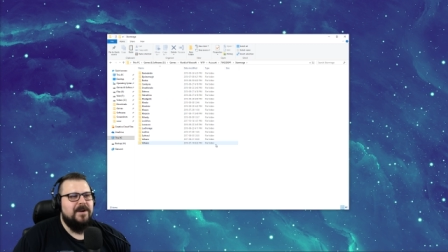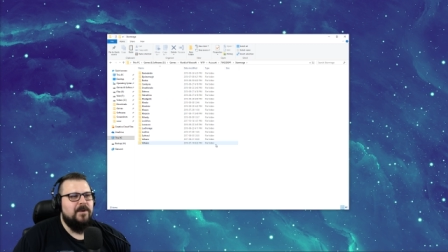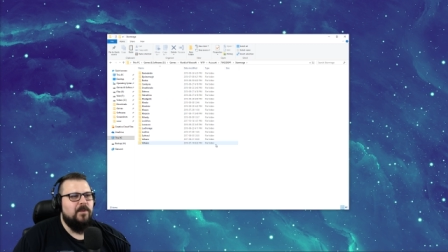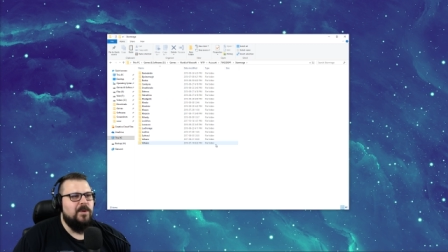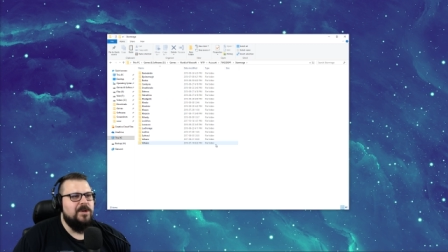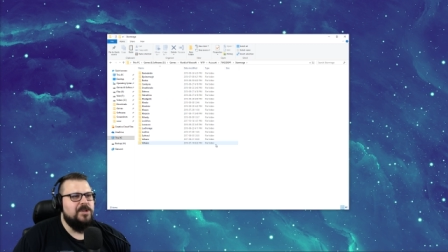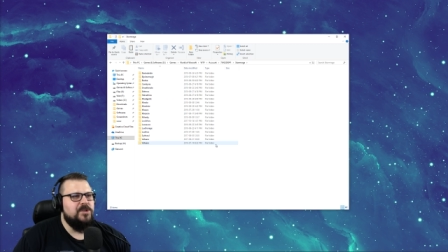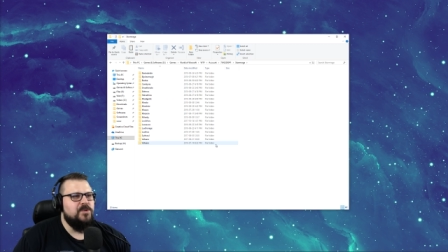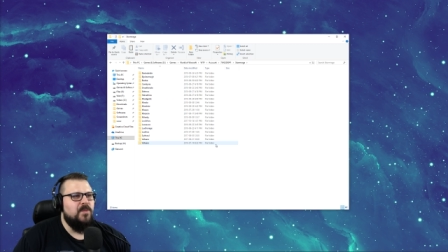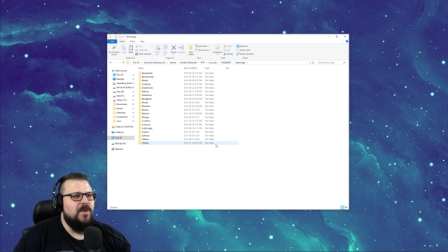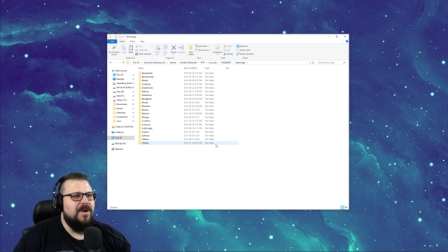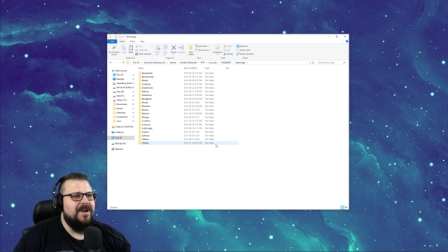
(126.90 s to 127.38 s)

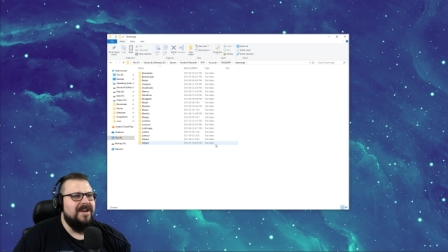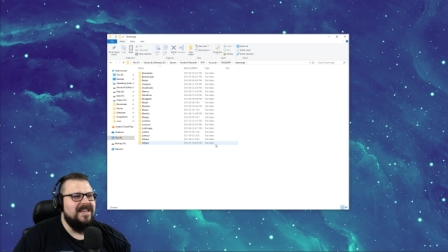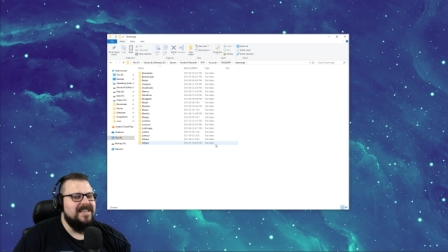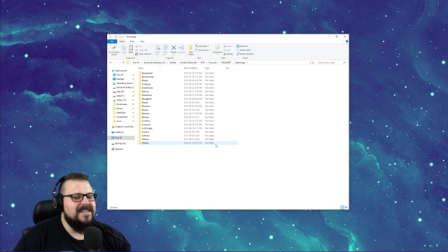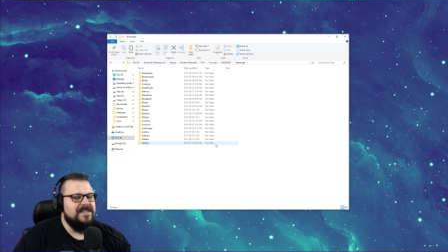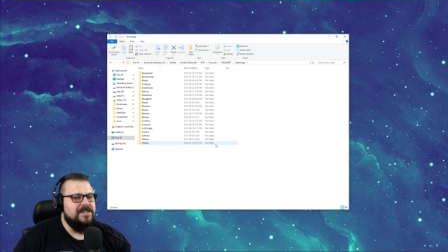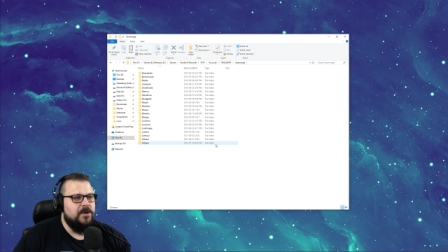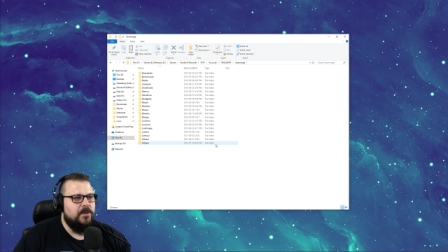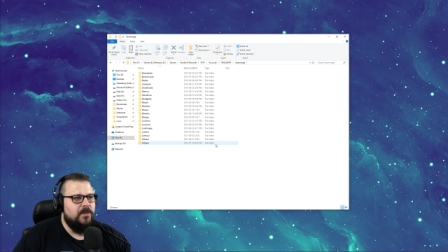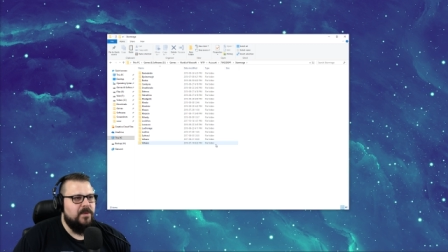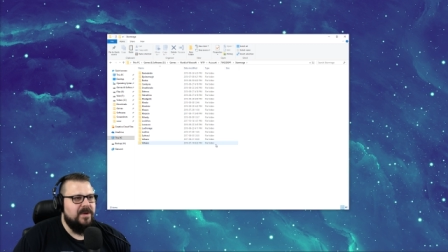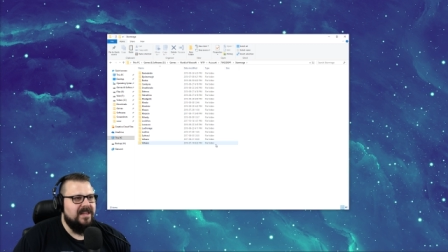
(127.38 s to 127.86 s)
which one is
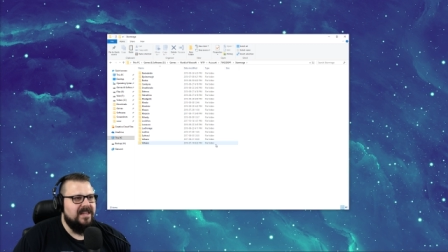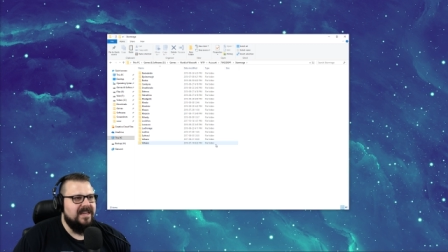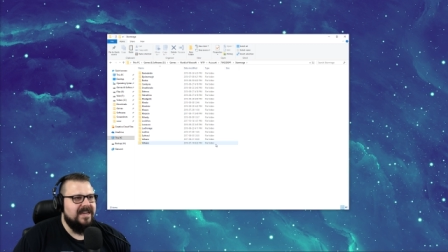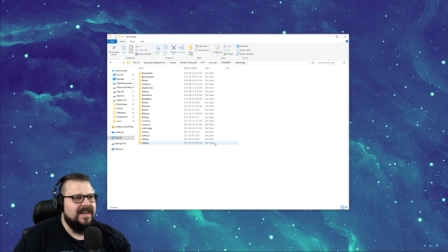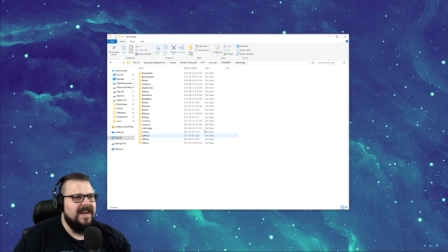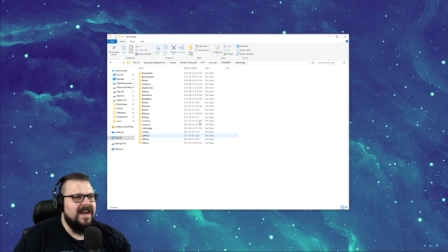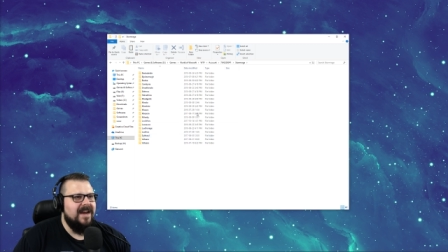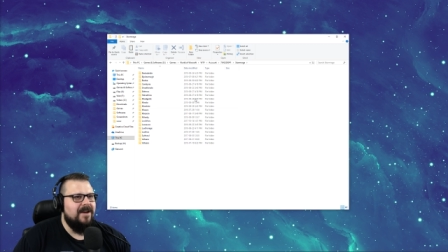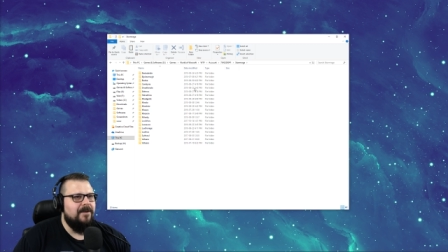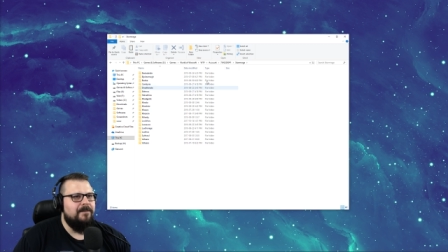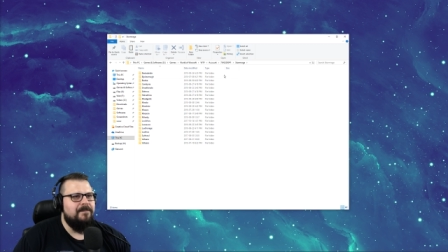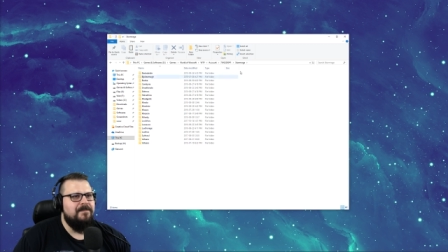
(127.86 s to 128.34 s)
the real
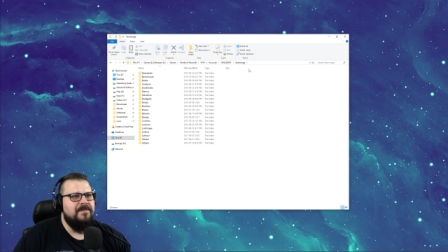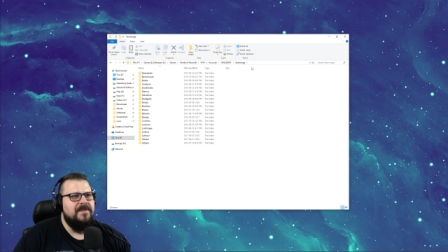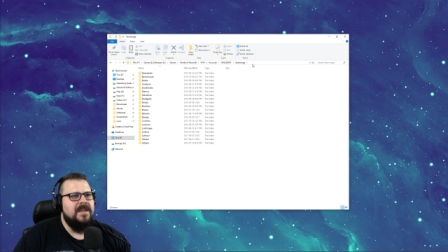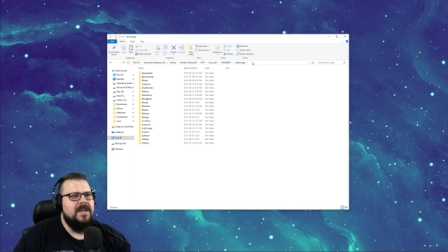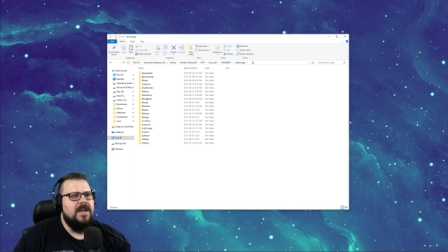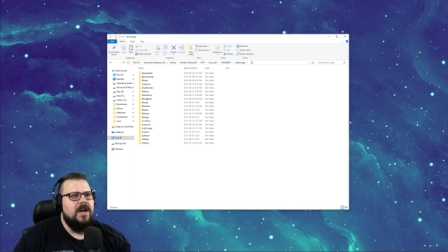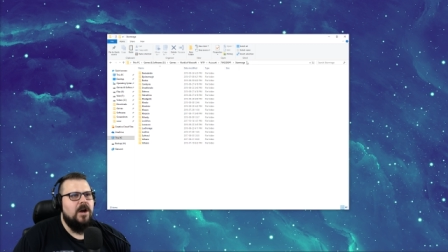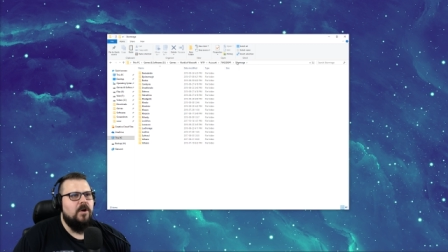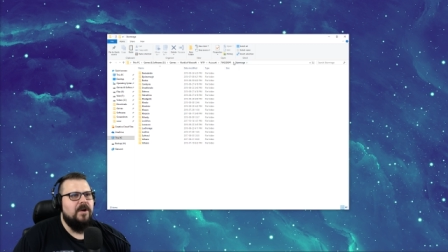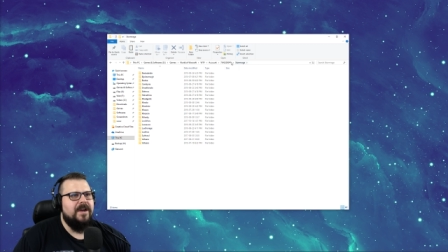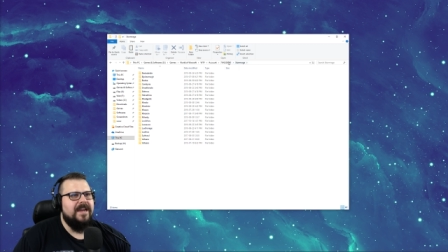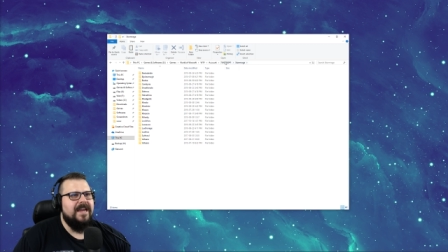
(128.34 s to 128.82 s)
account.
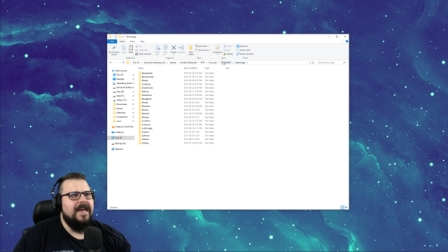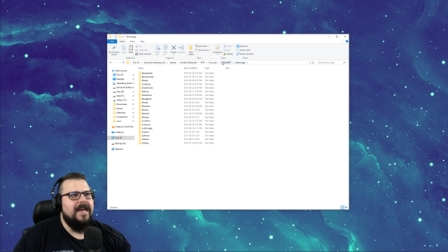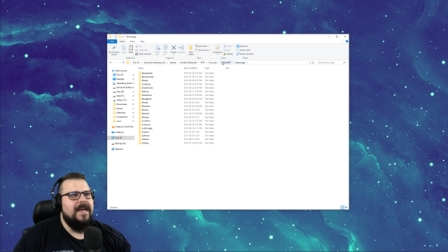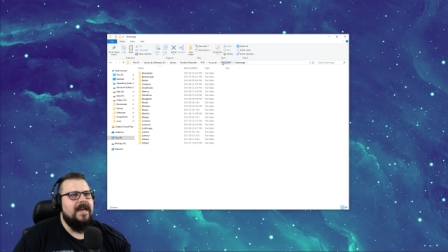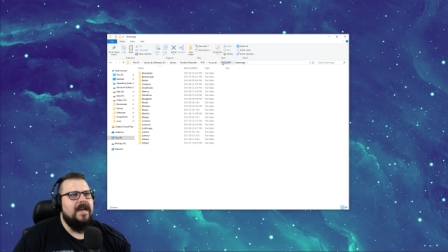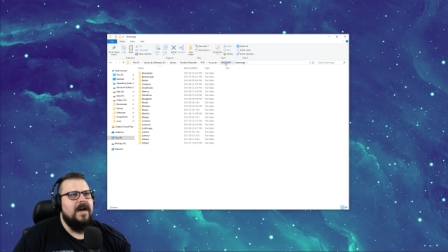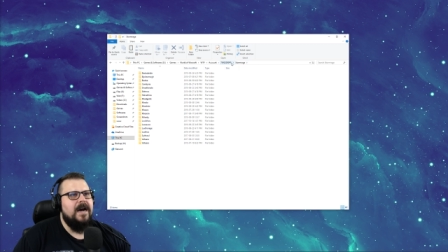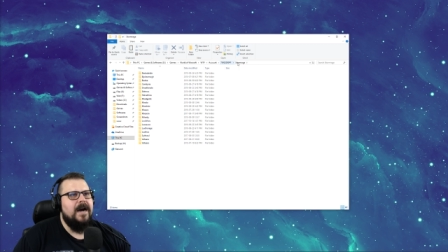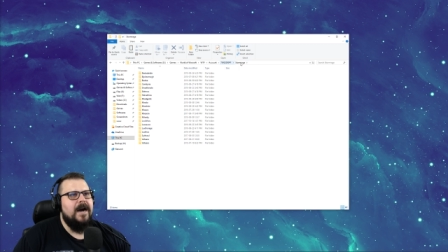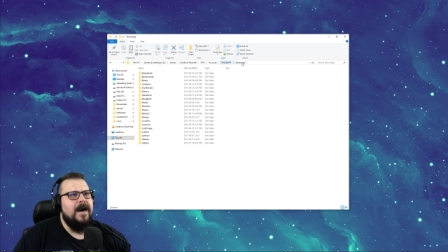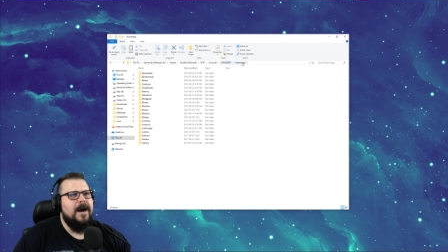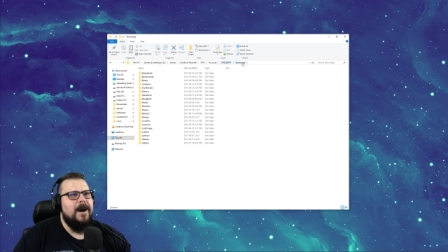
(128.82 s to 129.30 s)
Okay,
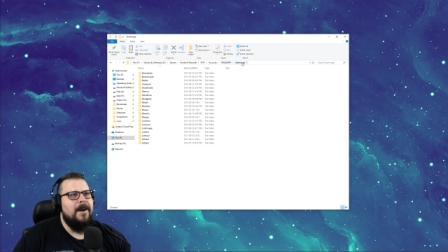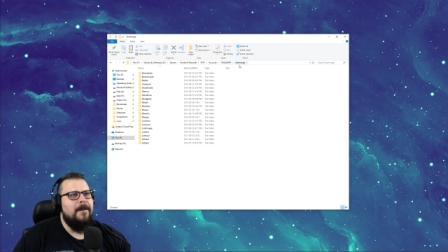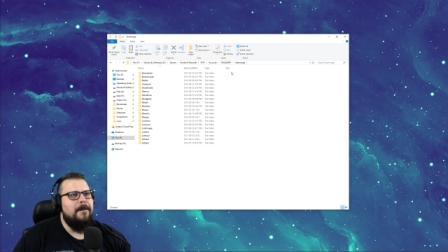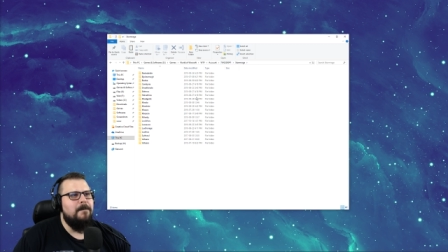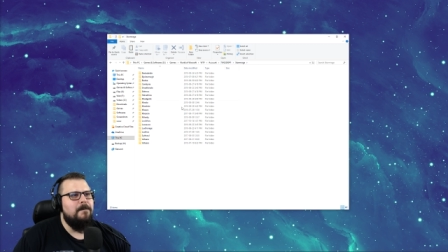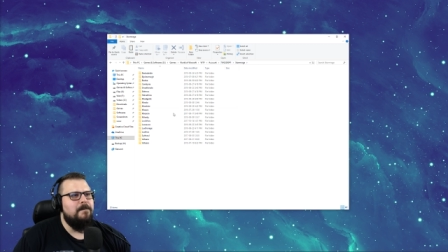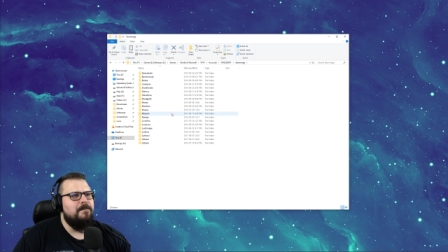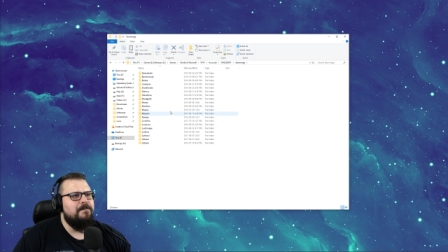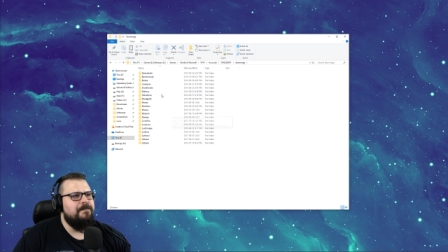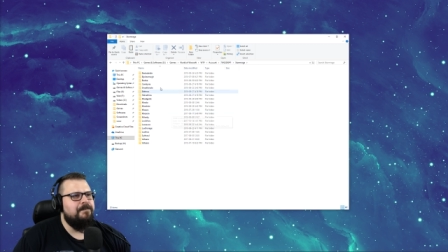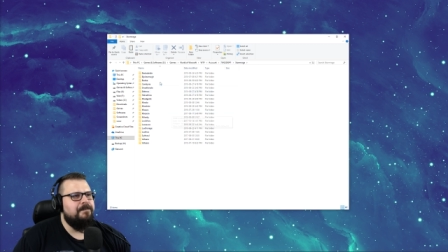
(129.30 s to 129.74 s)
um,